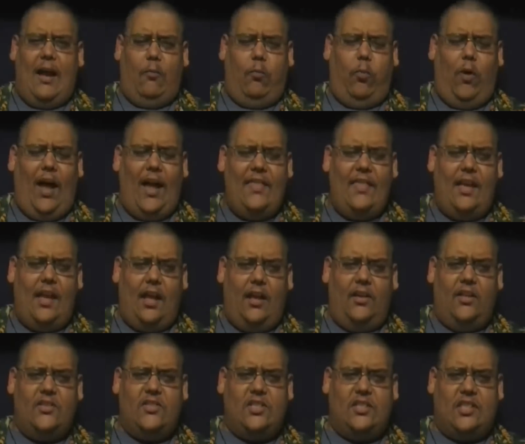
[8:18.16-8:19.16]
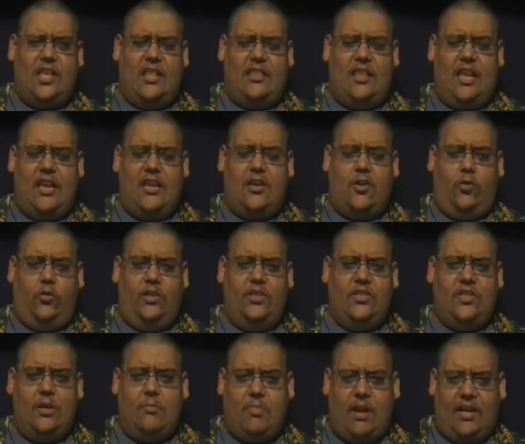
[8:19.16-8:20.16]
why the hell is it that they can only
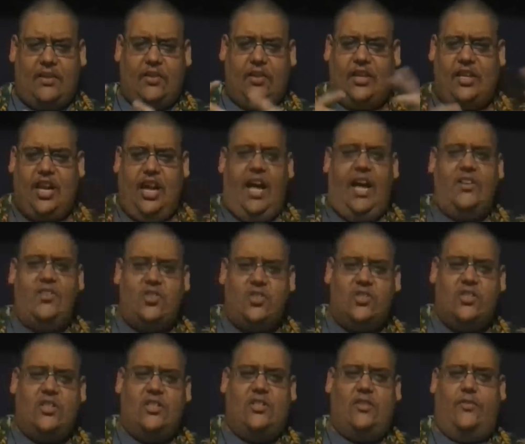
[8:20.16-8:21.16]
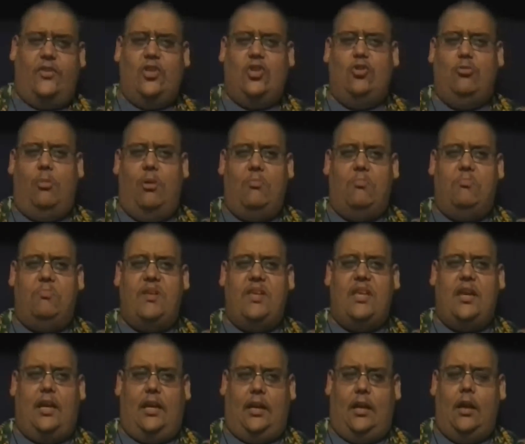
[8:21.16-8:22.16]
send back the consciousness of a human
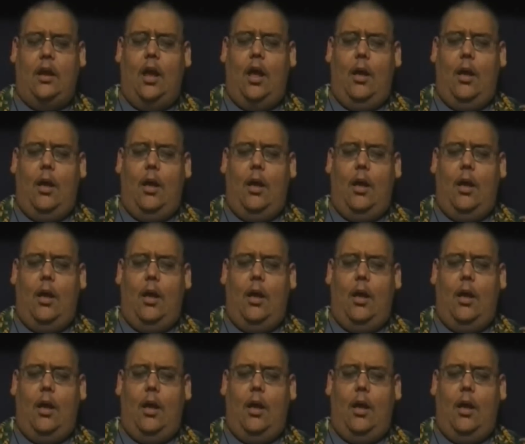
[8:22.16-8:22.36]
being,